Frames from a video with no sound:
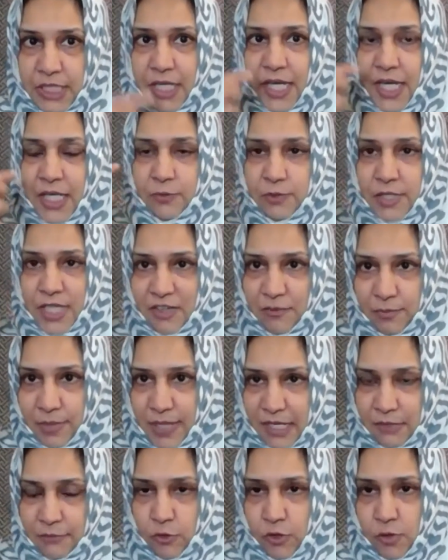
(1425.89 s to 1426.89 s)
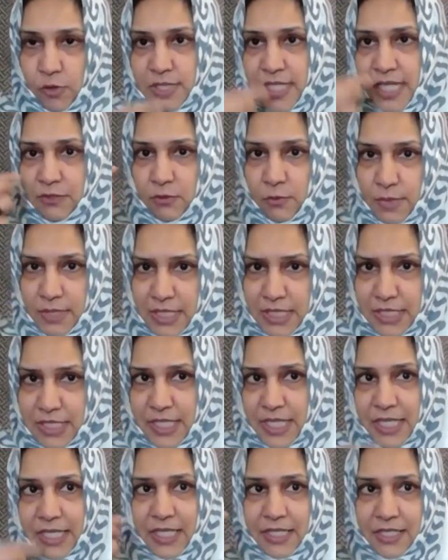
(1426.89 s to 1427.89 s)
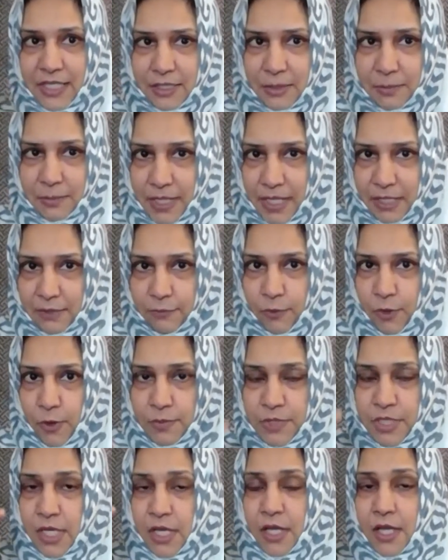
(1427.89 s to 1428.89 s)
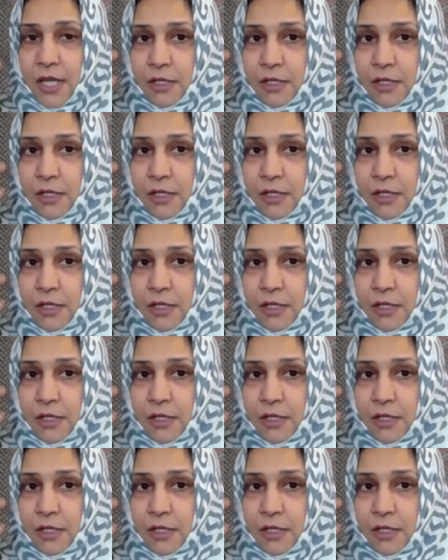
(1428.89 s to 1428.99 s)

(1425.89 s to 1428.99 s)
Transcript: and we have platforms like Women in Tech and other platforms